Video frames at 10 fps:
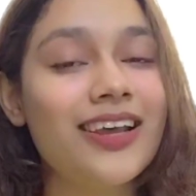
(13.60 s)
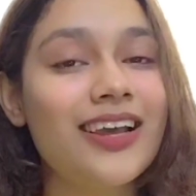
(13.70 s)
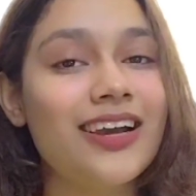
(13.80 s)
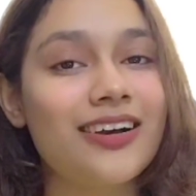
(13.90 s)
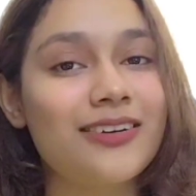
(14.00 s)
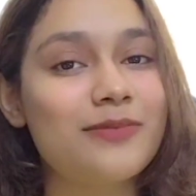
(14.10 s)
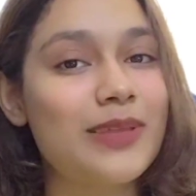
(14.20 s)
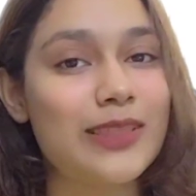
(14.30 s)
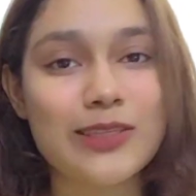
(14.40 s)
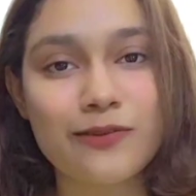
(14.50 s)

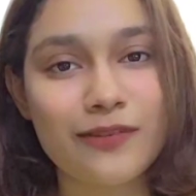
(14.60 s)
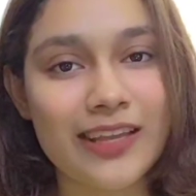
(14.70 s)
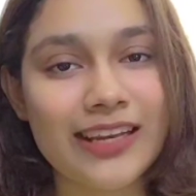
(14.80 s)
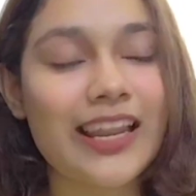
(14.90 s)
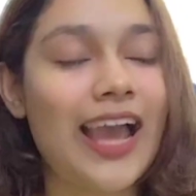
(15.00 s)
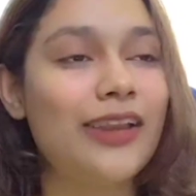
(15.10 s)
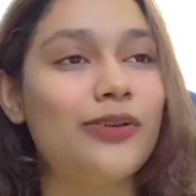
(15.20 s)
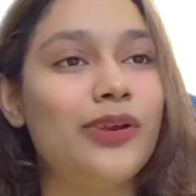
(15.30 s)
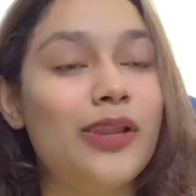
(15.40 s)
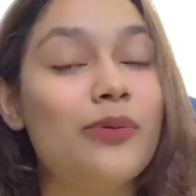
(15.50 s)
in this field and you
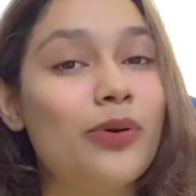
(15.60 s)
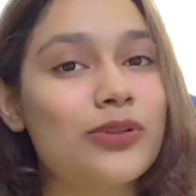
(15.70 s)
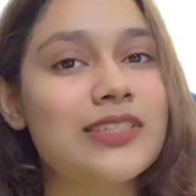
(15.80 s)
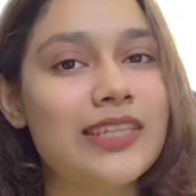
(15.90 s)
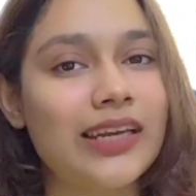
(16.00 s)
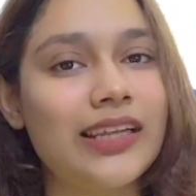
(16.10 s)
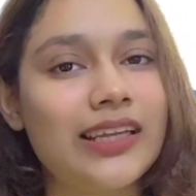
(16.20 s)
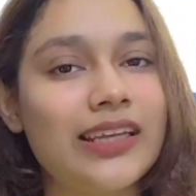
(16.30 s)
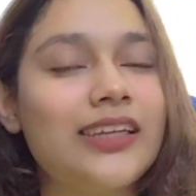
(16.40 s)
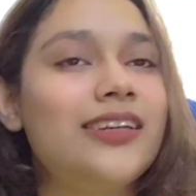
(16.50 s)
really want to
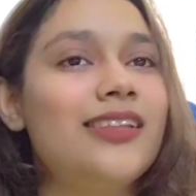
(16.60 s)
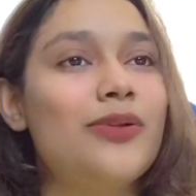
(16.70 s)
study it,